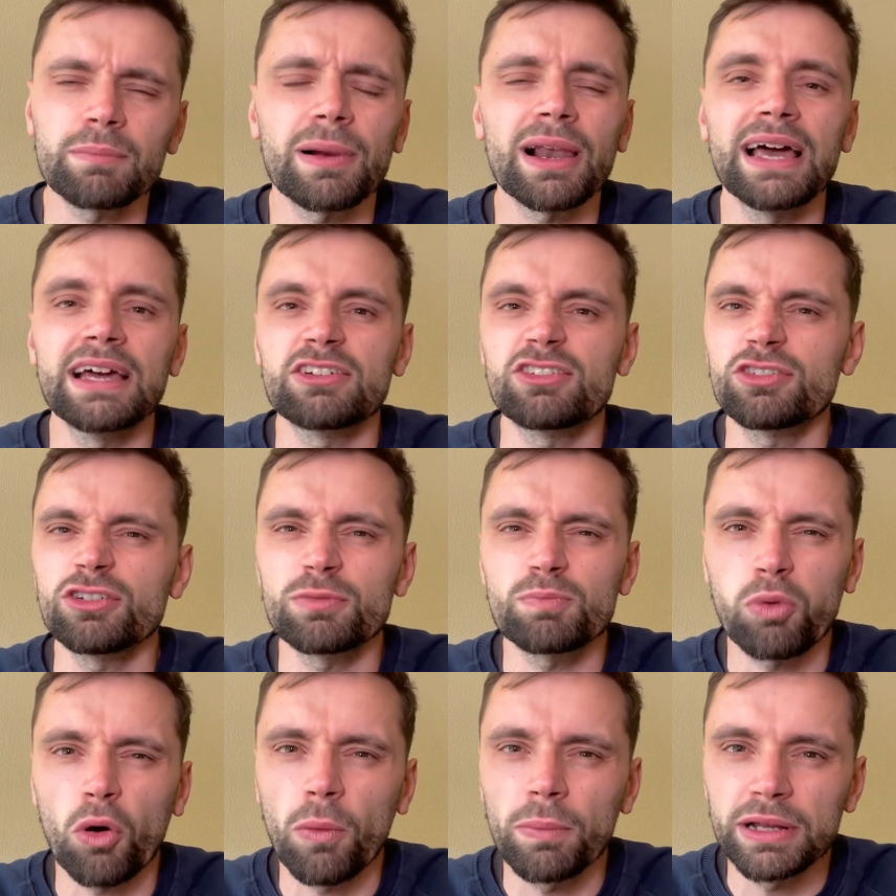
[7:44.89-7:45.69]
players
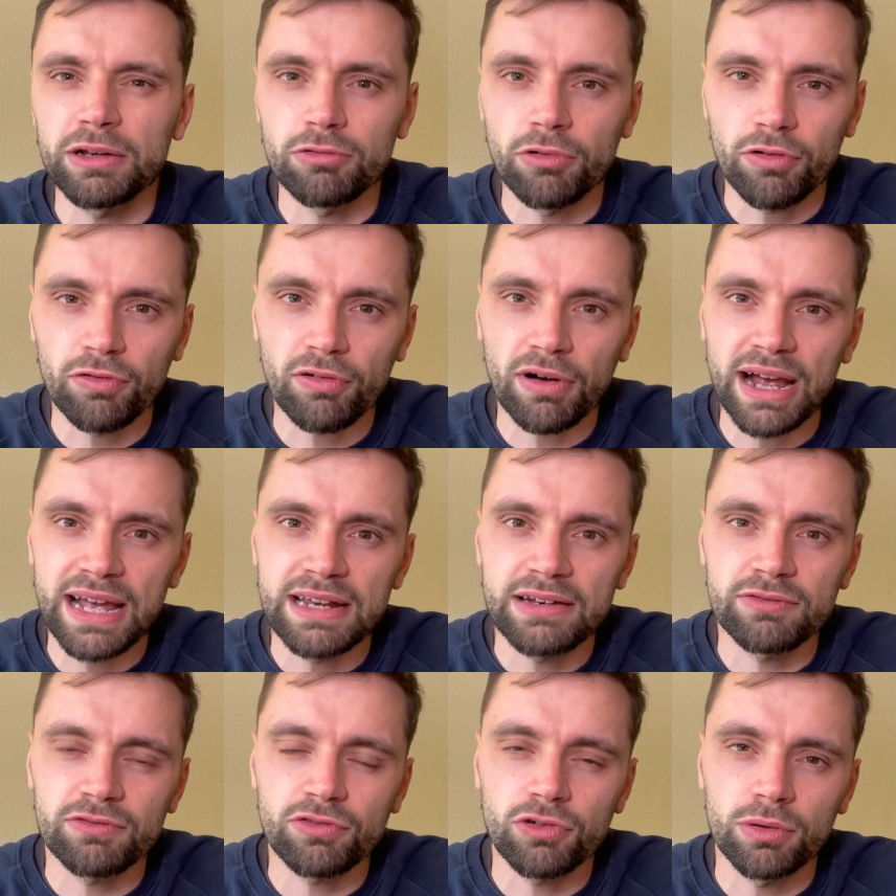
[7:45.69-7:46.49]
should probably
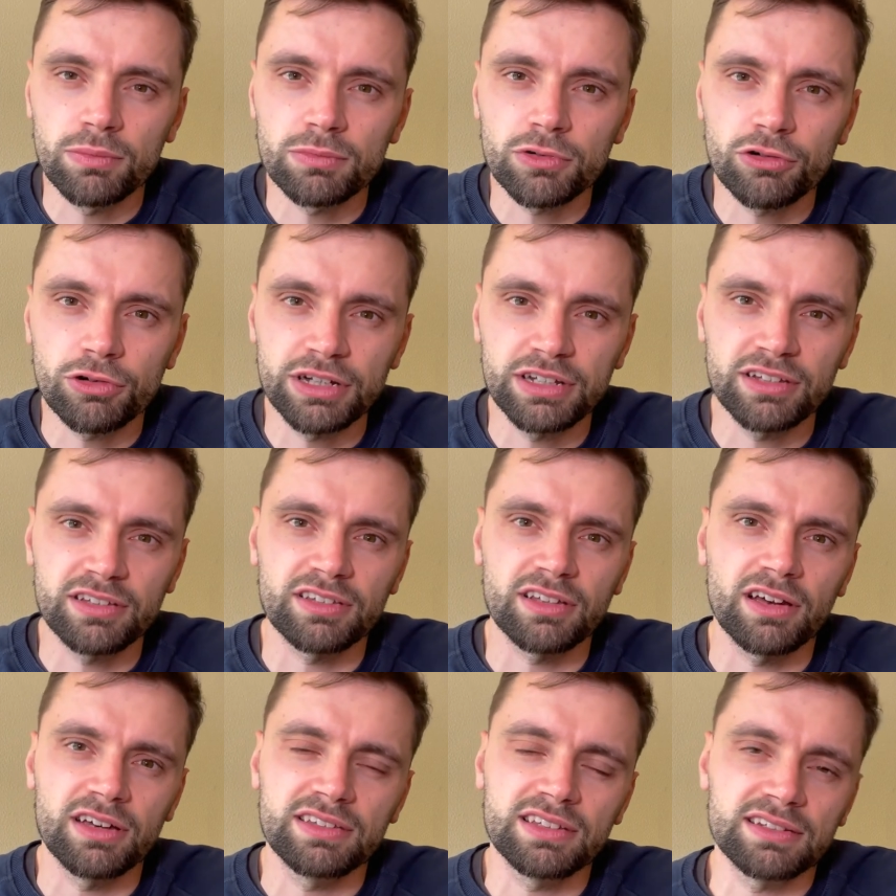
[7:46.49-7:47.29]
refrain from
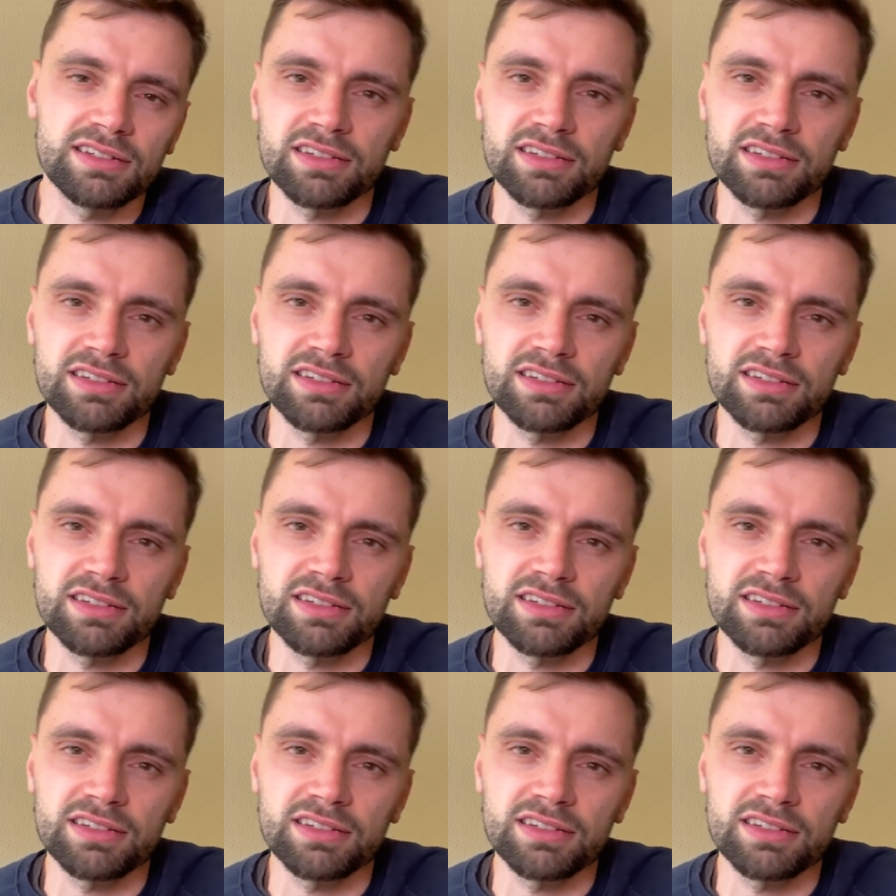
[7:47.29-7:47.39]
criticising